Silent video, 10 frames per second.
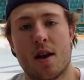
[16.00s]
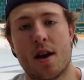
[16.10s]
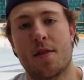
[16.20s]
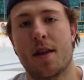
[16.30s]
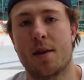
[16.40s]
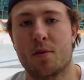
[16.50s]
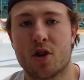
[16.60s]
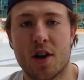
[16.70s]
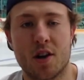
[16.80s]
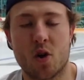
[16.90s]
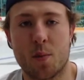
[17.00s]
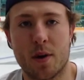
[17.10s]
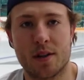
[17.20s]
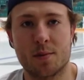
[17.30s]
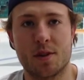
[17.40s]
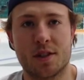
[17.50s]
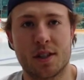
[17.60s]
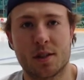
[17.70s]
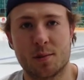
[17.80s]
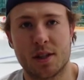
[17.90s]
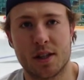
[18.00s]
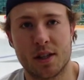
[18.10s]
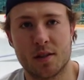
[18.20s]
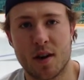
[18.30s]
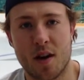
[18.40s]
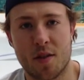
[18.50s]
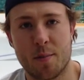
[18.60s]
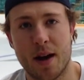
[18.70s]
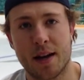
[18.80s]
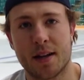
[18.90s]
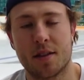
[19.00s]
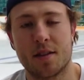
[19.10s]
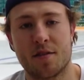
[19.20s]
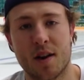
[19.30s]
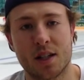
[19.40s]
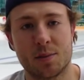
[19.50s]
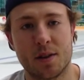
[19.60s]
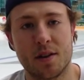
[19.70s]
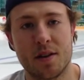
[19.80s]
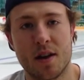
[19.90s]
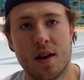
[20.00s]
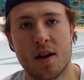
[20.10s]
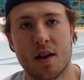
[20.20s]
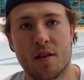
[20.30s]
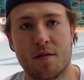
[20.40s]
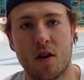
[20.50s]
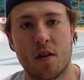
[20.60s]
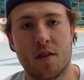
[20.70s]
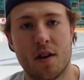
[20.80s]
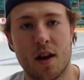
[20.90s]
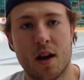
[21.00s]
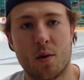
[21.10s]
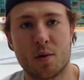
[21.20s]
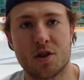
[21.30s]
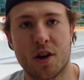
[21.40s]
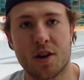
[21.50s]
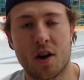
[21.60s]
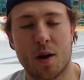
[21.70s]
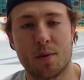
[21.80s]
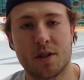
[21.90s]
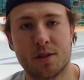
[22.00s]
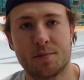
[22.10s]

And then we're trying to incorporate some new systems here right off the bat, get the freshmen in, involved in what we're trying to accomplish.